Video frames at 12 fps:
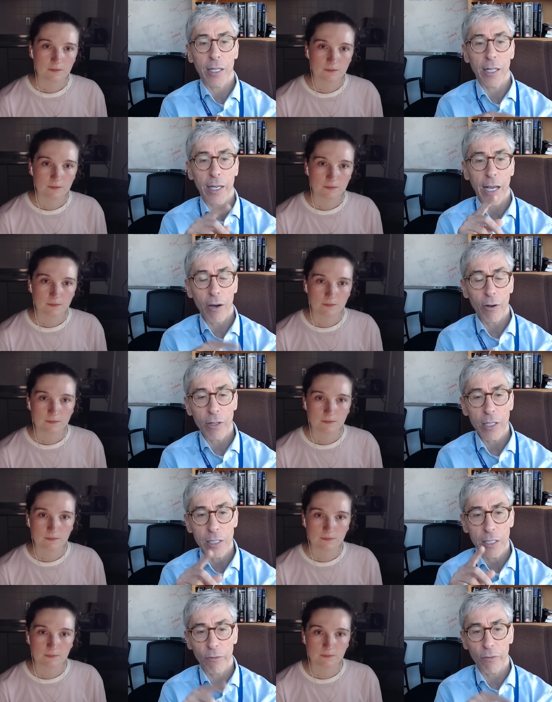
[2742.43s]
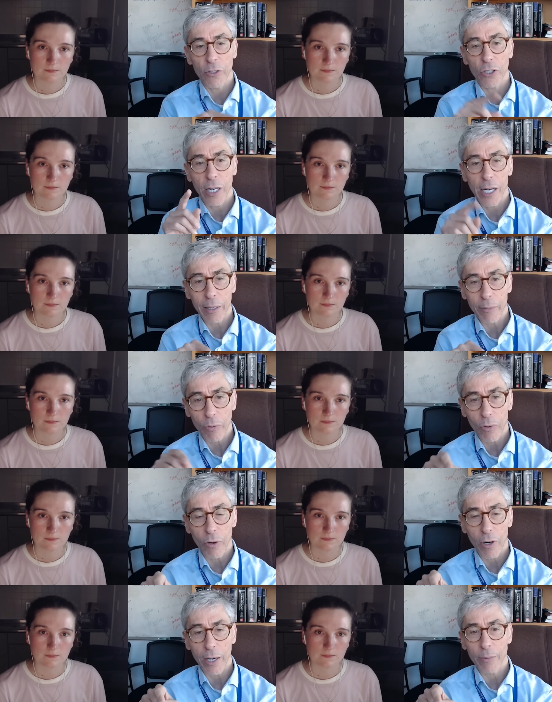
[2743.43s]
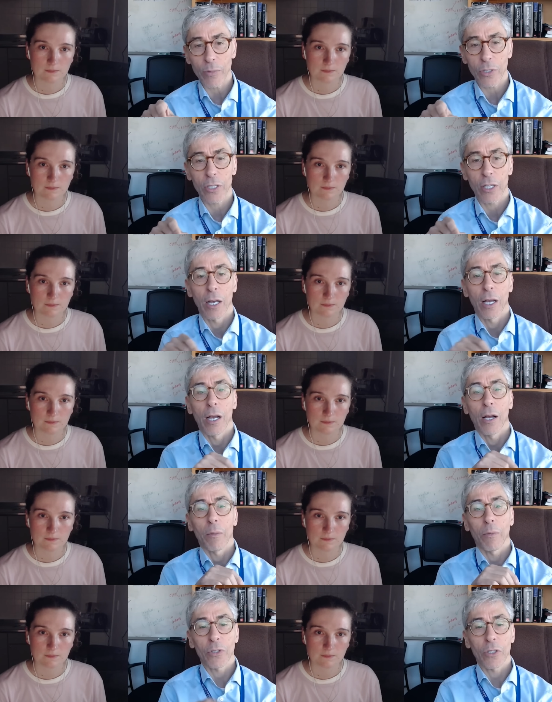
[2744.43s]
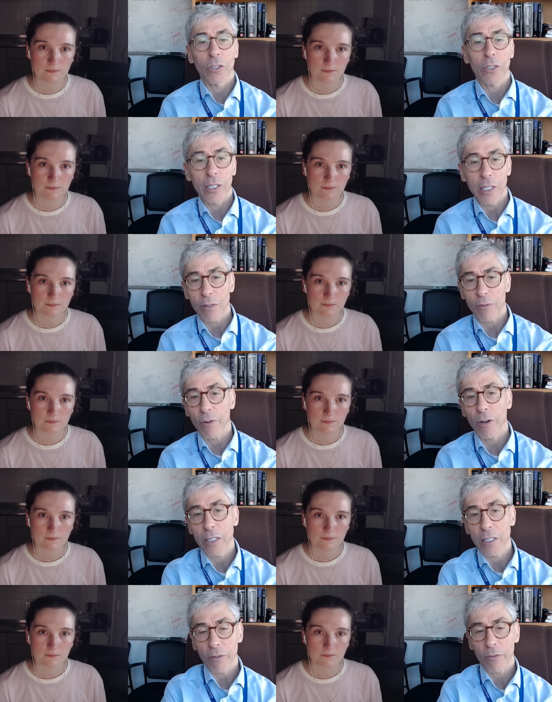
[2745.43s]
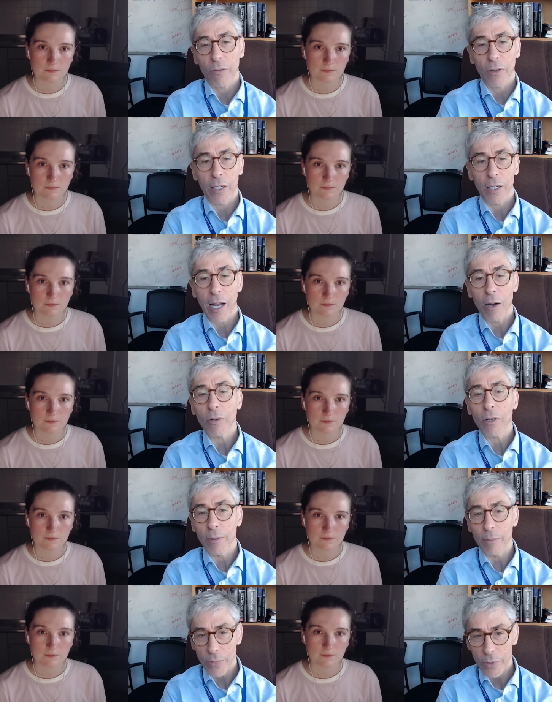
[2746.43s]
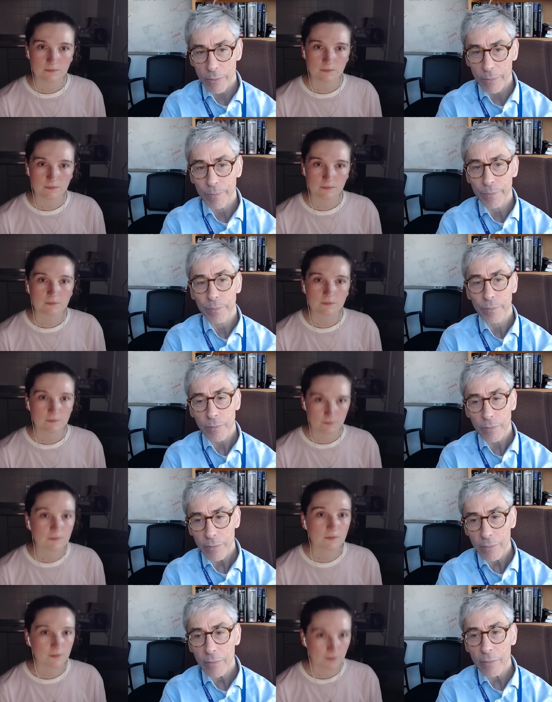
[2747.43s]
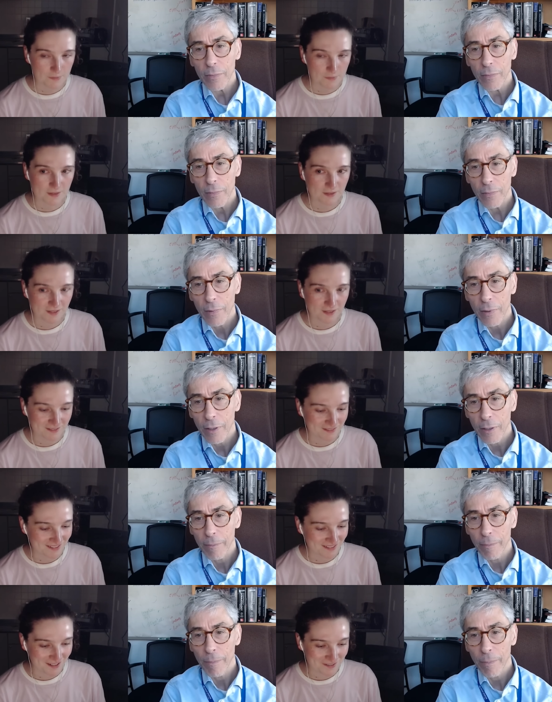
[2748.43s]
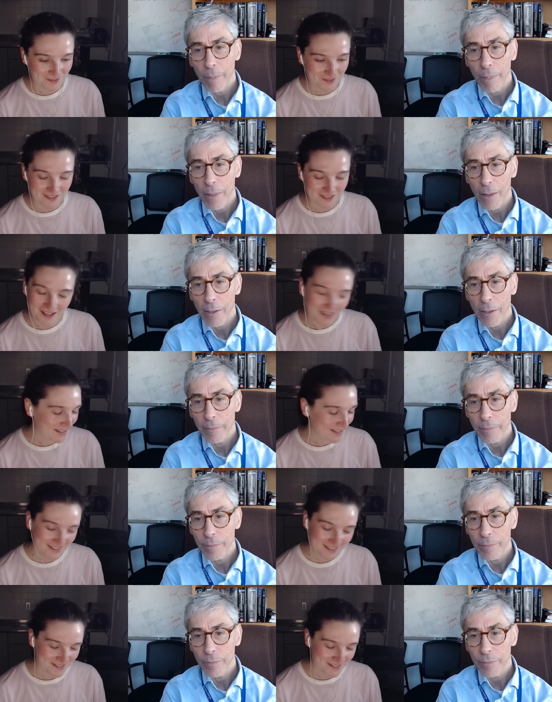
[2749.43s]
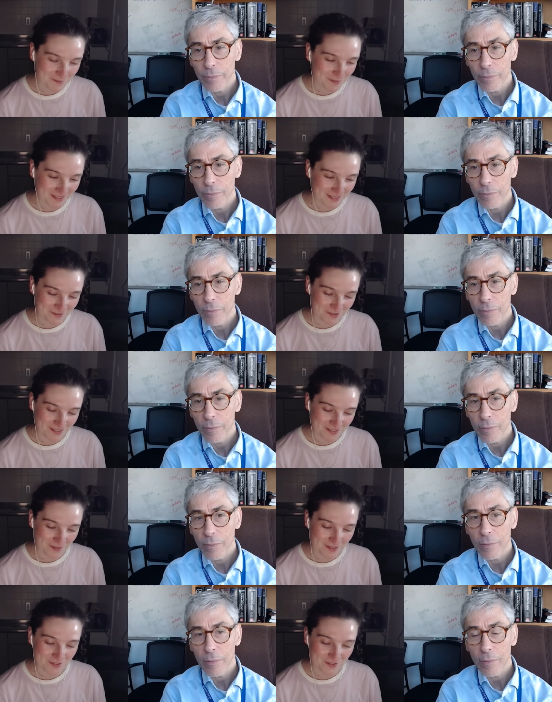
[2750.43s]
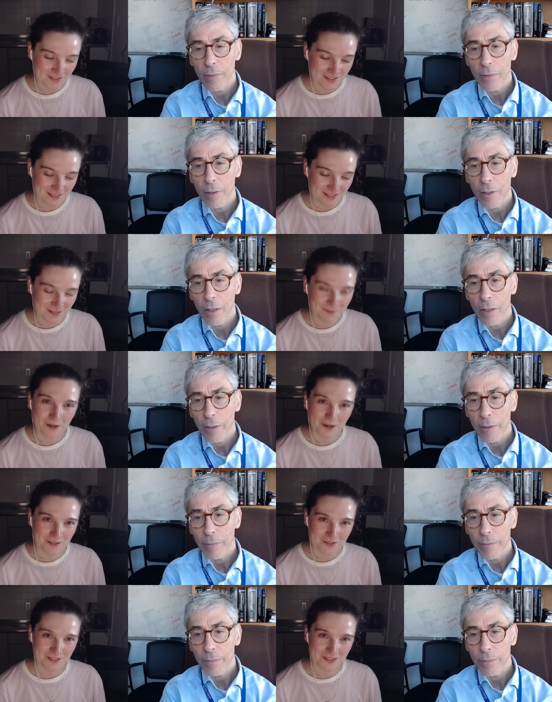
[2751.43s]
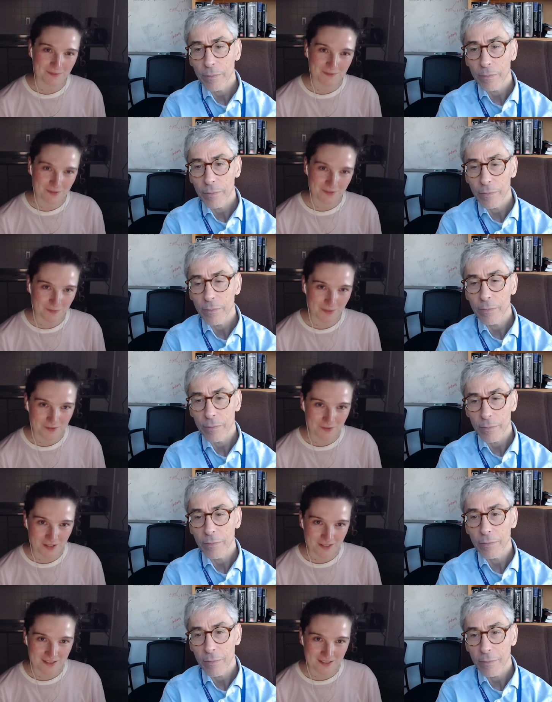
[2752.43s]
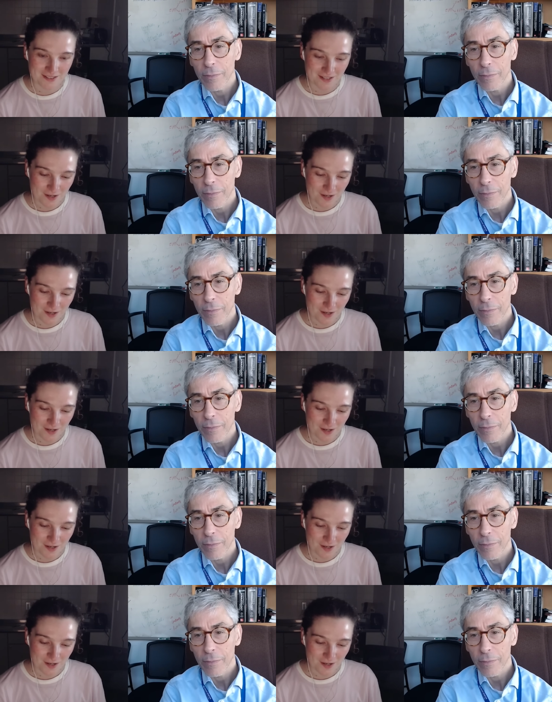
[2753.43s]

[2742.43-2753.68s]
Speaker 1: like how do these different genetic programs result in these very different outcomes?
Speaker 2: Absolutely. Yeah, I think there's so many interesting questions still in biology to, be addressed.